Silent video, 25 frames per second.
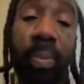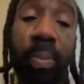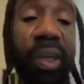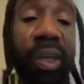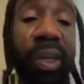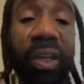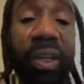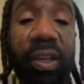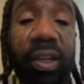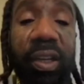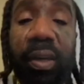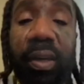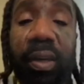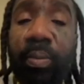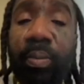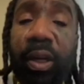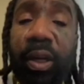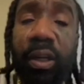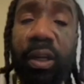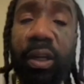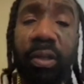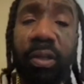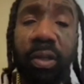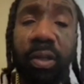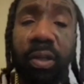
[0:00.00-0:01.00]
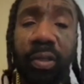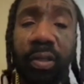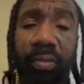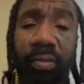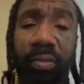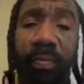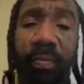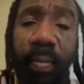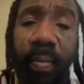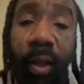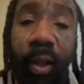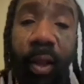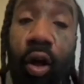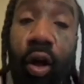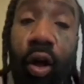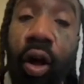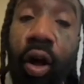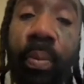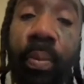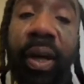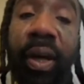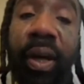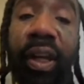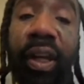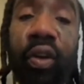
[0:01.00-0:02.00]
All money, good money, nigga.
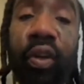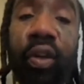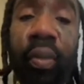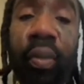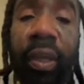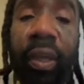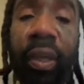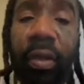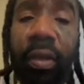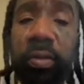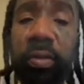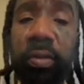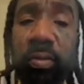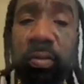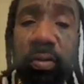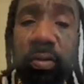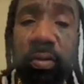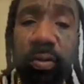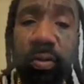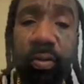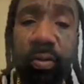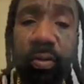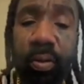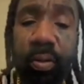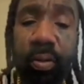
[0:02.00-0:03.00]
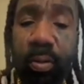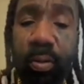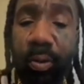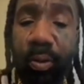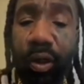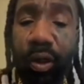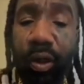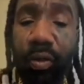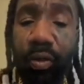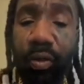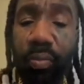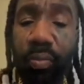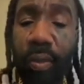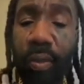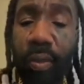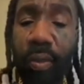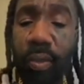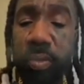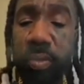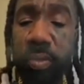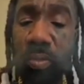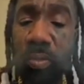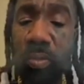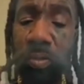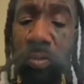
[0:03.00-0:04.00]
All money green. All money
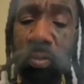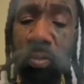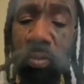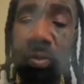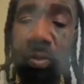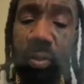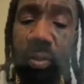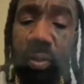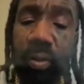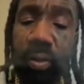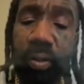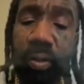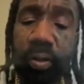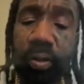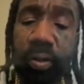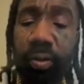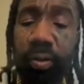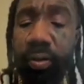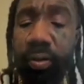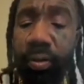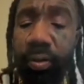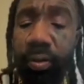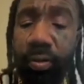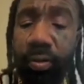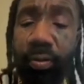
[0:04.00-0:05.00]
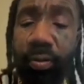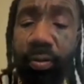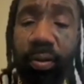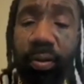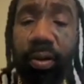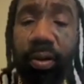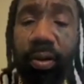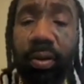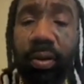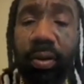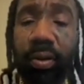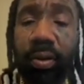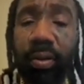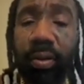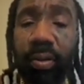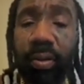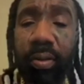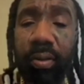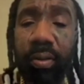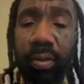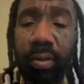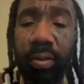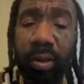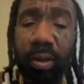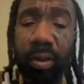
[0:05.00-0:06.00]
green.
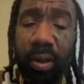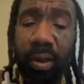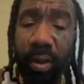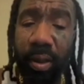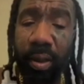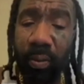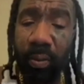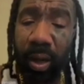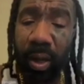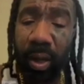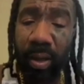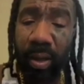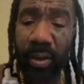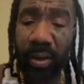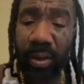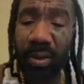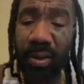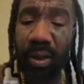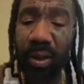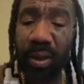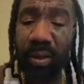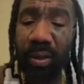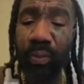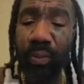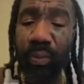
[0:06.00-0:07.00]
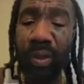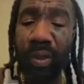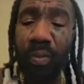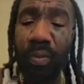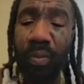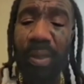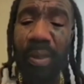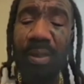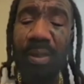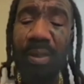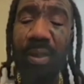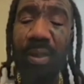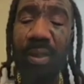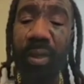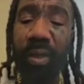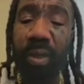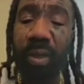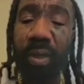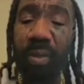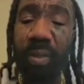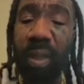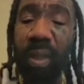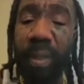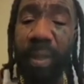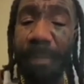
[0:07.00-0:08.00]
Uh, Damn, why are these niggas
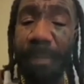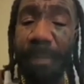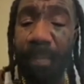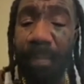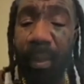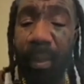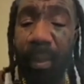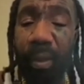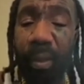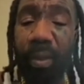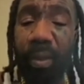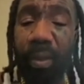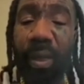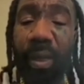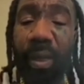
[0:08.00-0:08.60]
requesting to go lock?